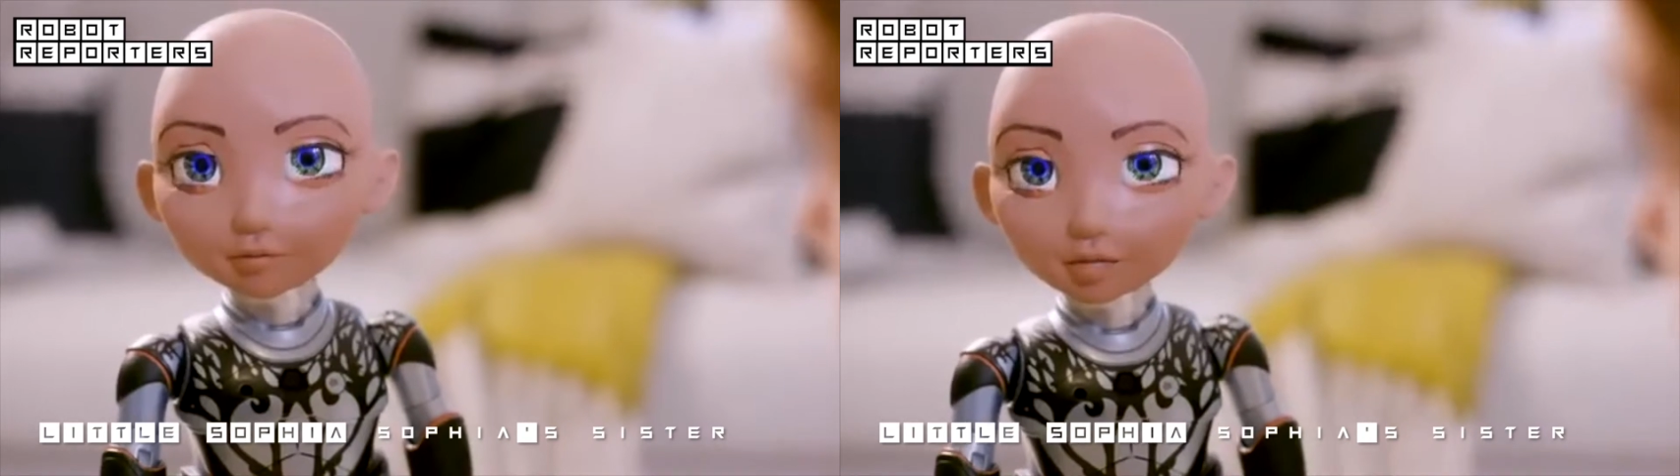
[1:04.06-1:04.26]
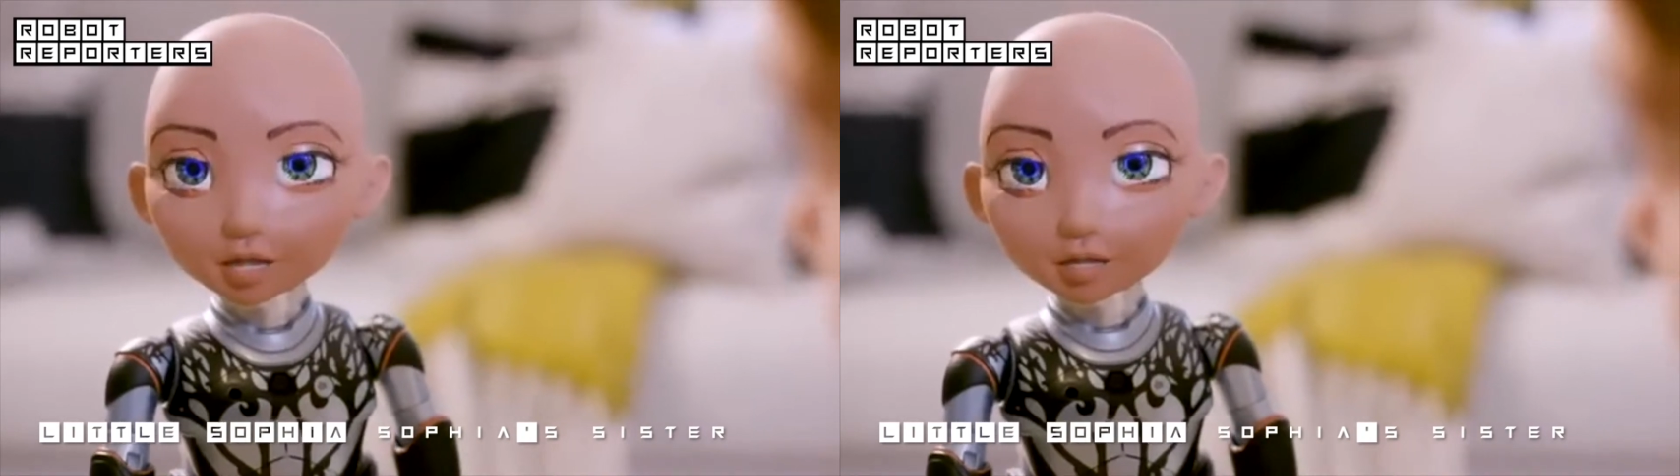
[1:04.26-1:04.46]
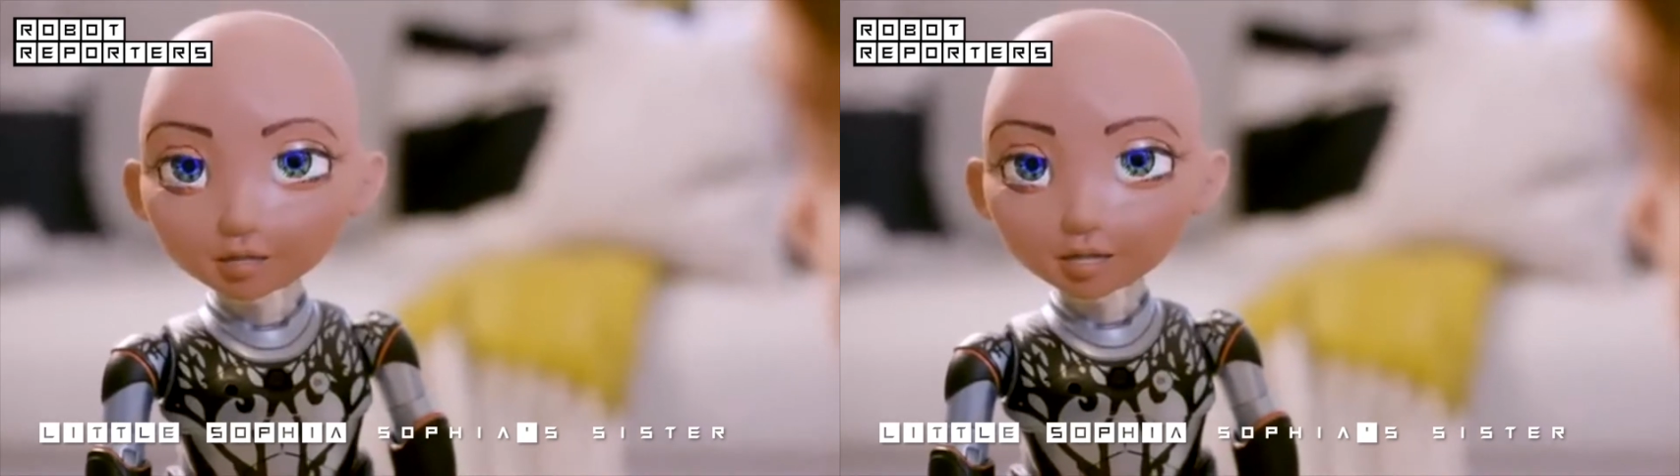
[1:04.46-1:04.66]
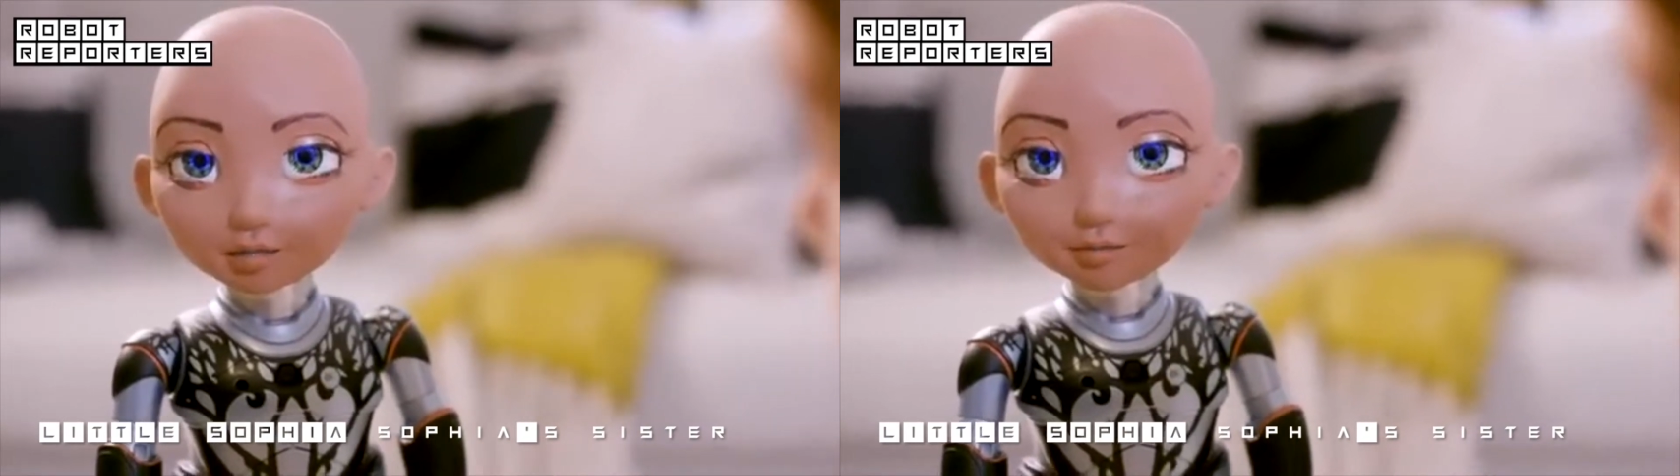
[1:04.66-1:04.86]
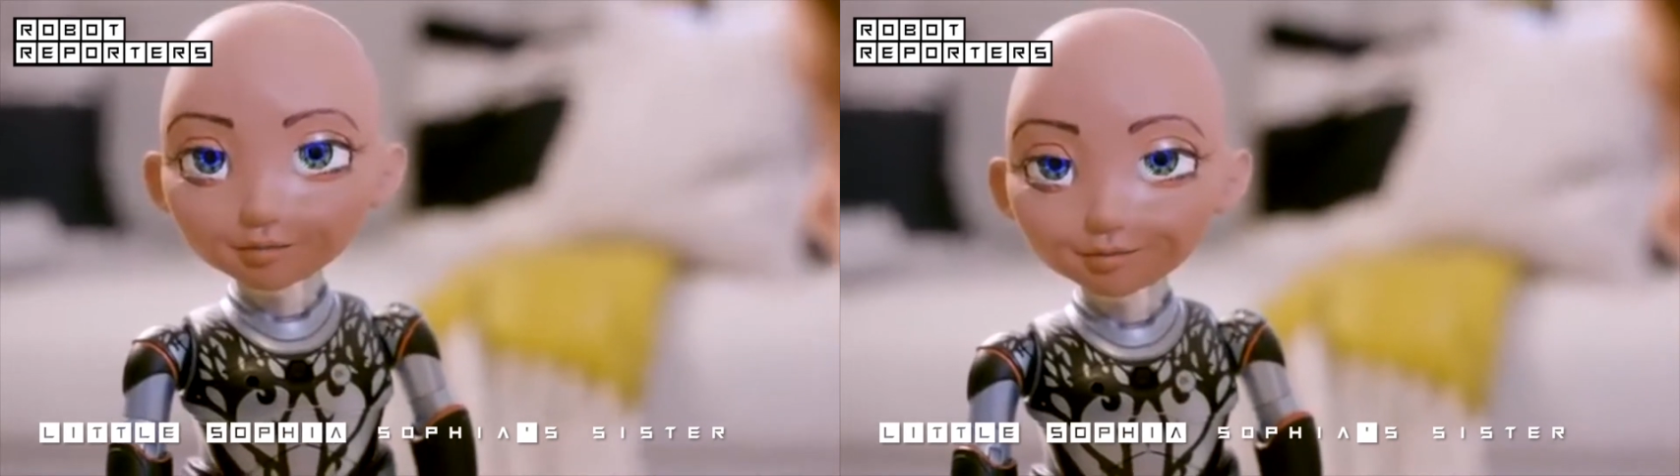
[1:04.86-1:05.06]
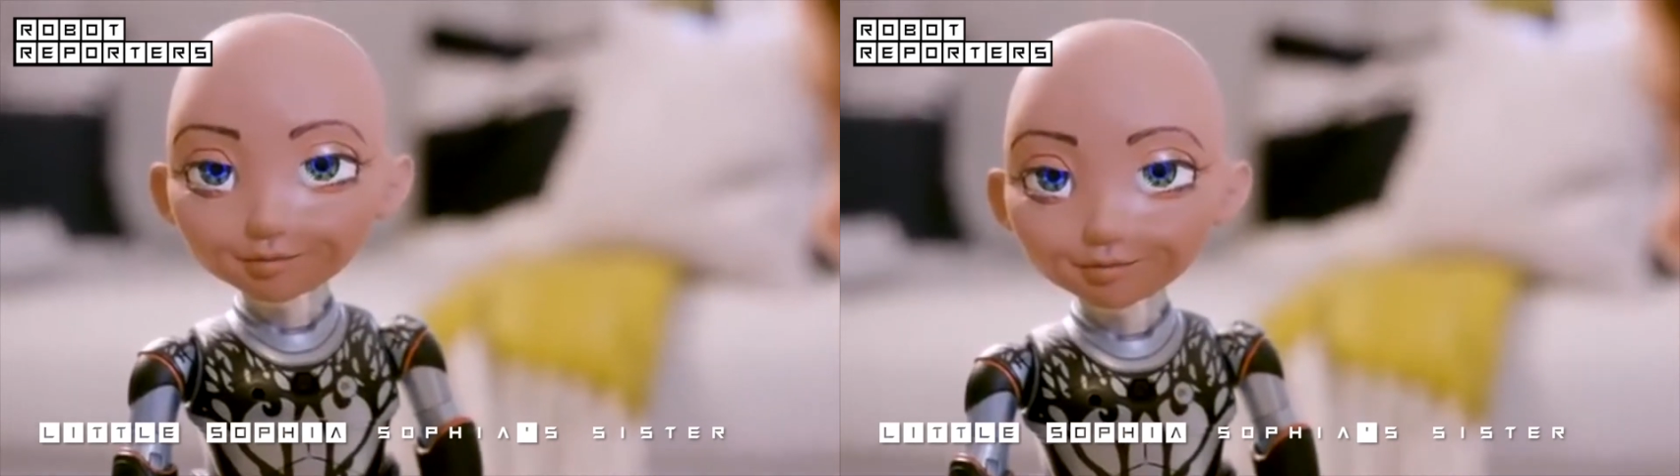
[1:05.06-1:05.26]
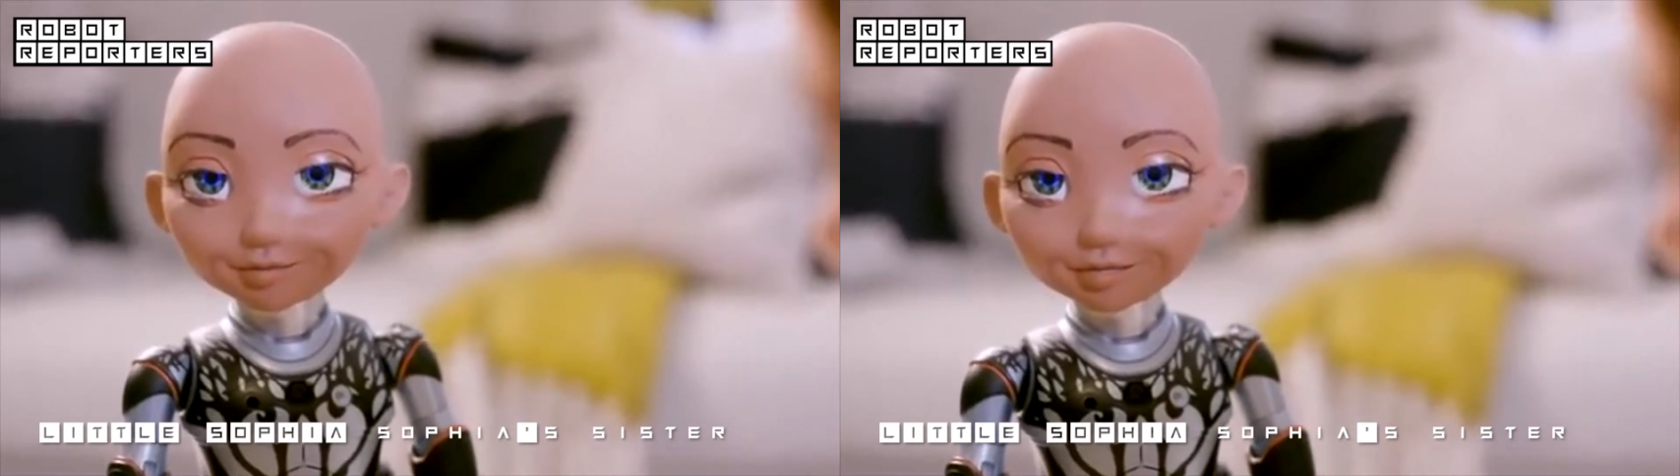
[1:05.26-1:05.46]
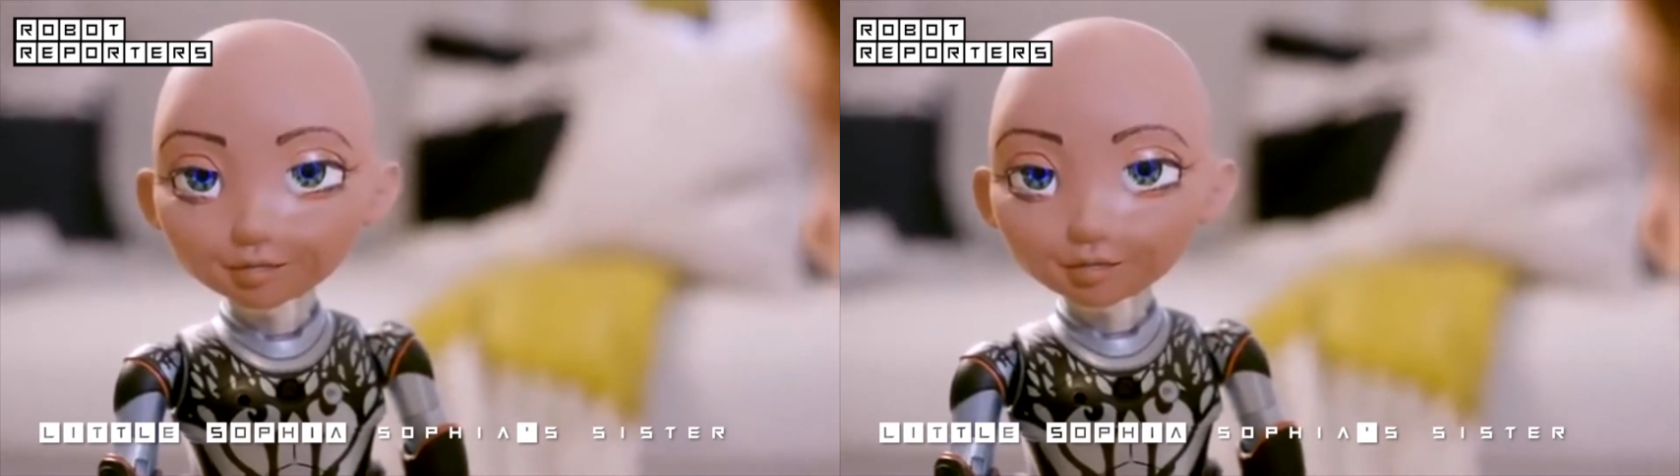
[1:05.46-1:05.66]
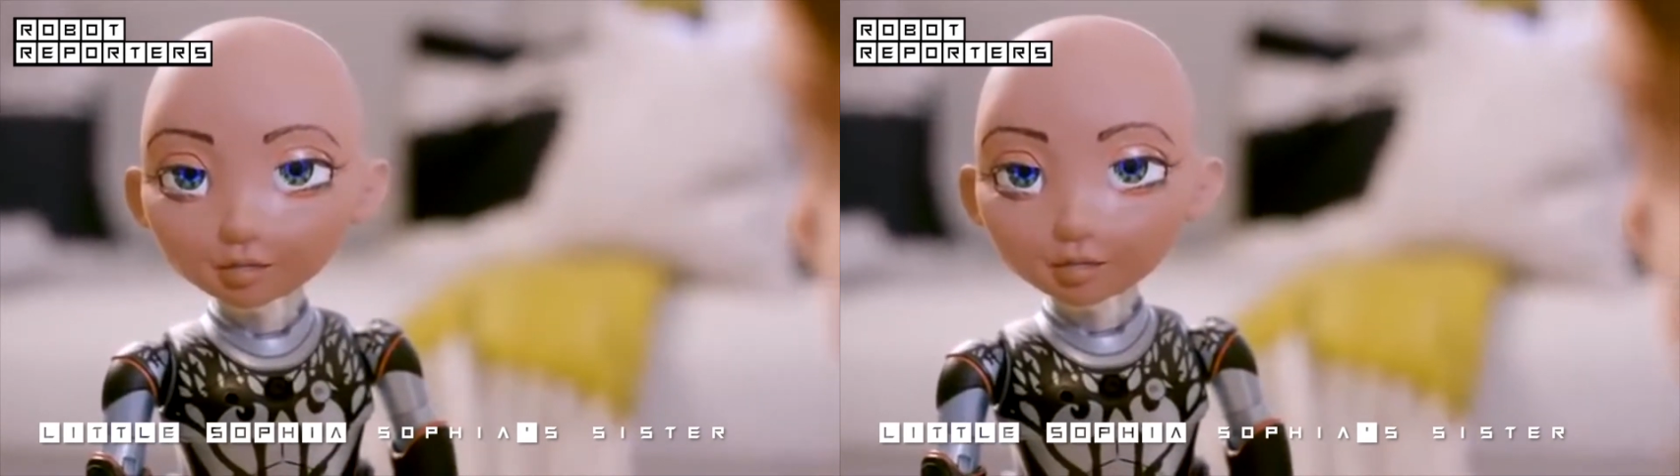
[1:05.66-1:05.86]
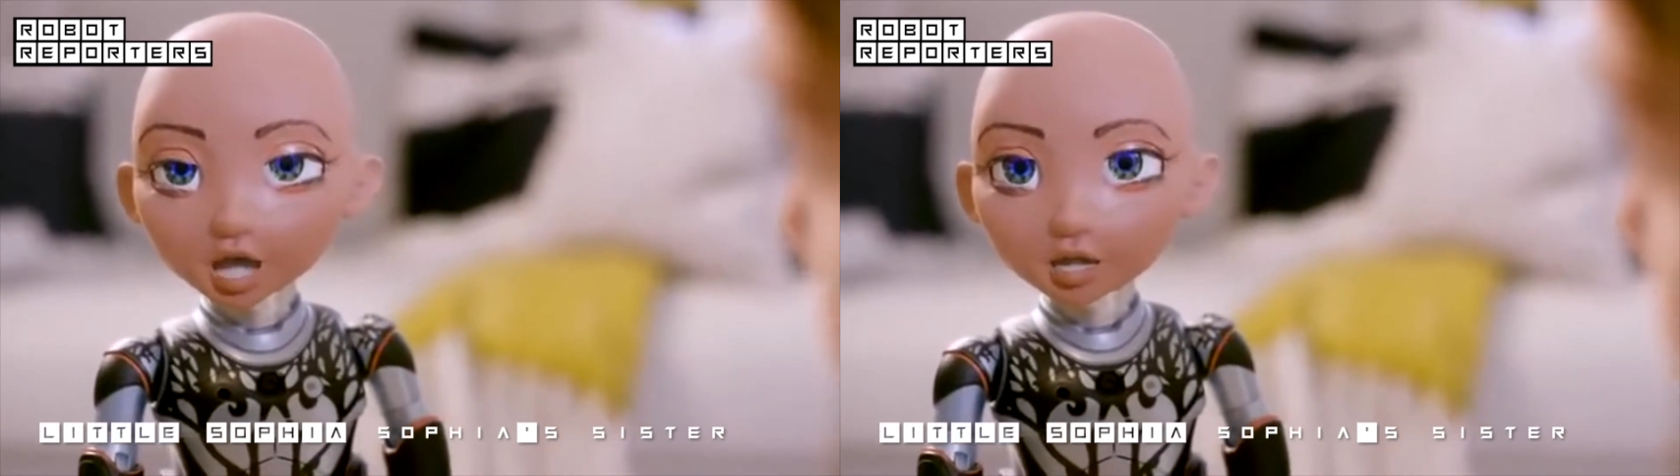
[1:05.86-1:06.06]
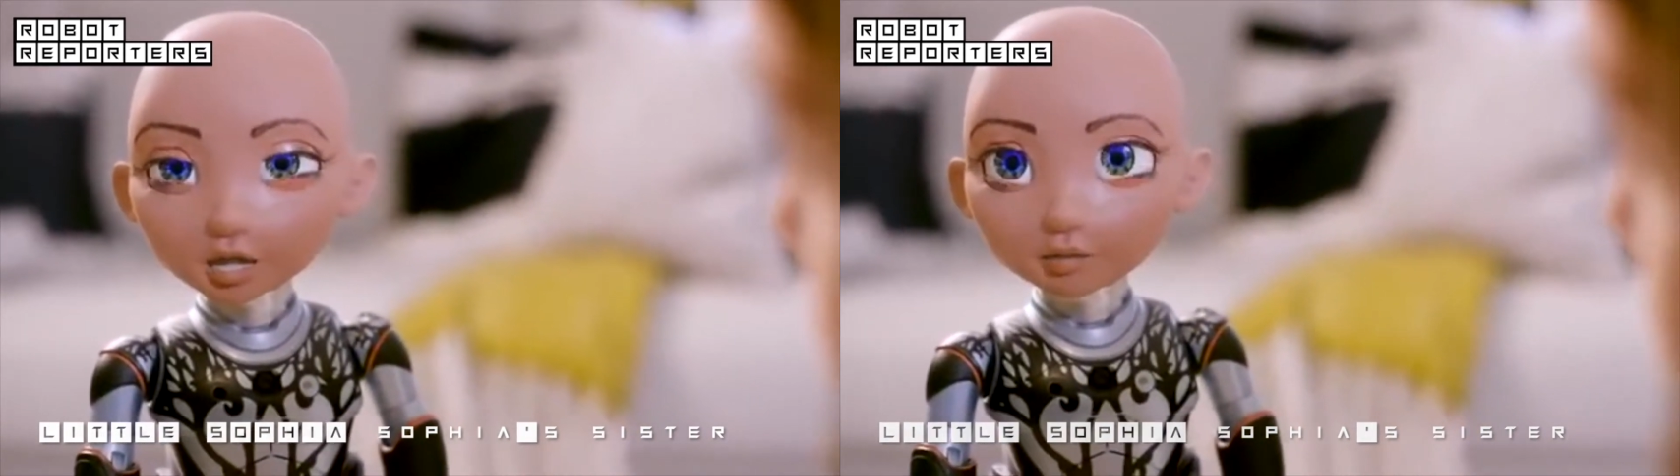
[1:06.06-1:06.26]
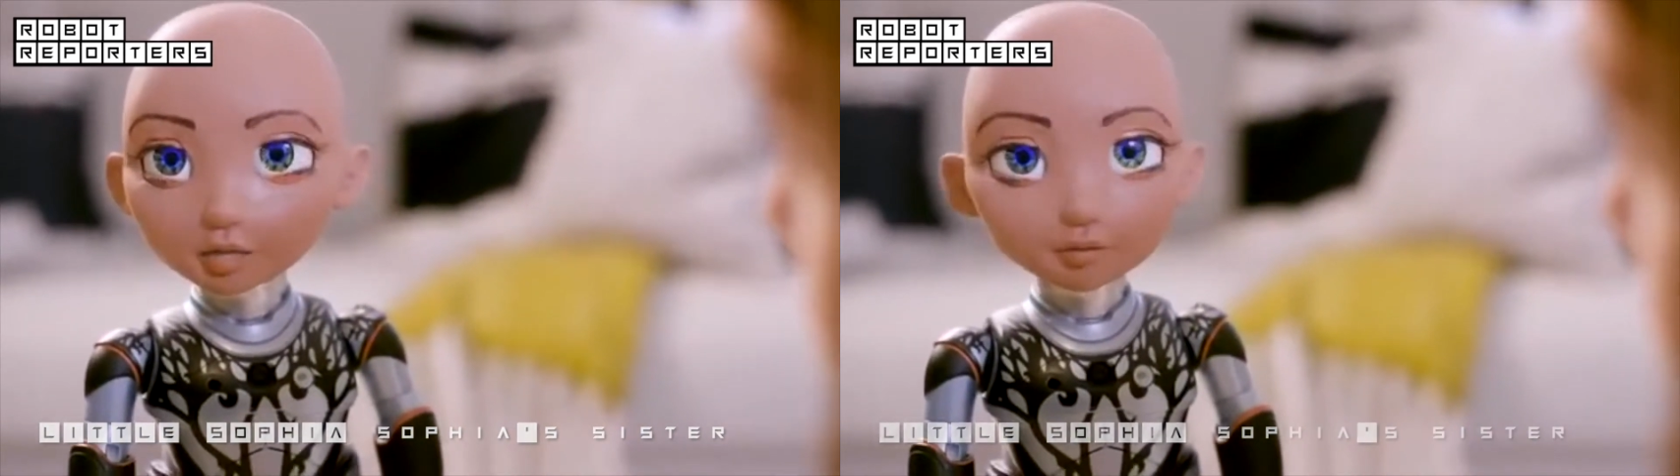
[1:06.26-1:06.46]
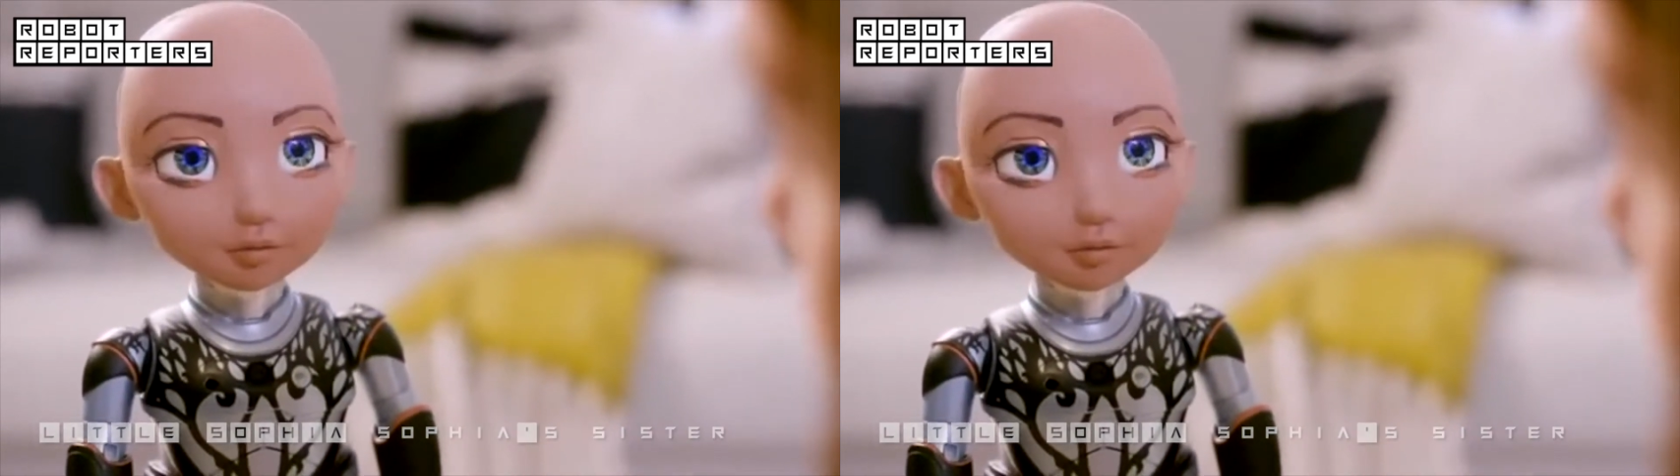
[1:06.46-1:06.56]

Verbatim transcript: I do have a superpower. I can